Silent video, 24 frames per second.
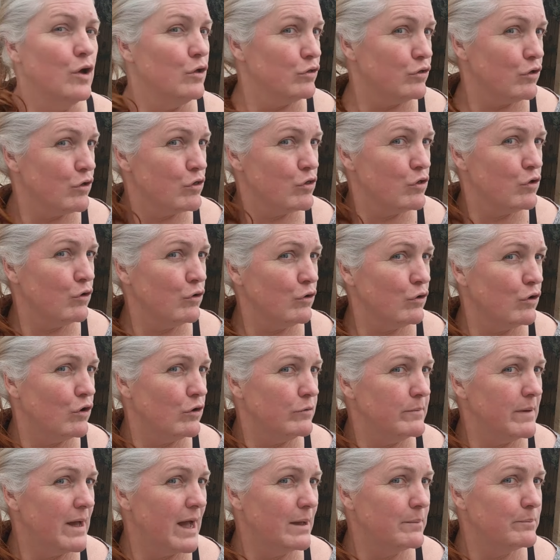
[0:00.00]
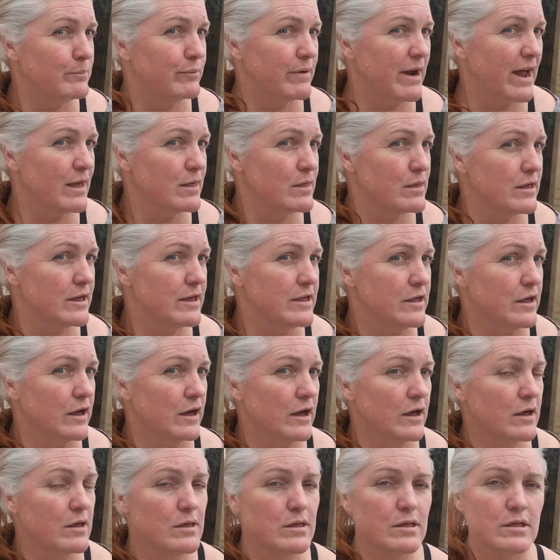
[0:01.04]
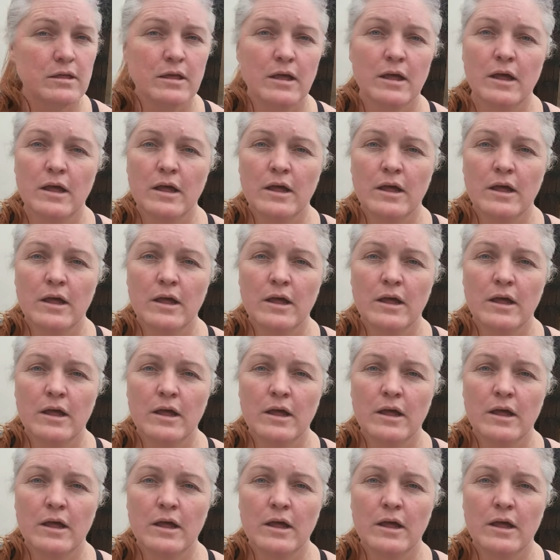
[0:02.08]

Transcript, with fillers: to tone my brassiness,